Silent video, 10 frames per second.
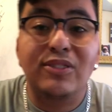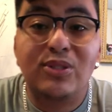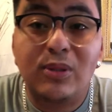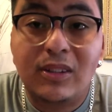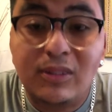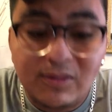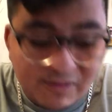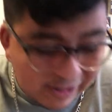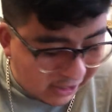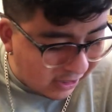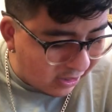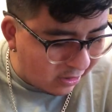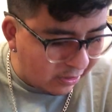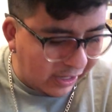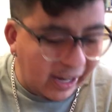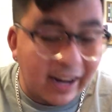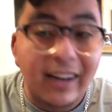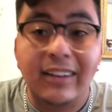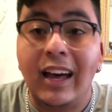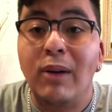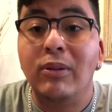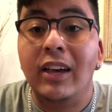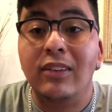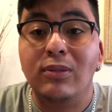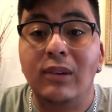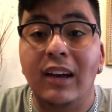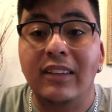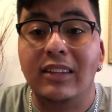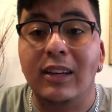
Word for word: enjoyed this video, and I will catch you guys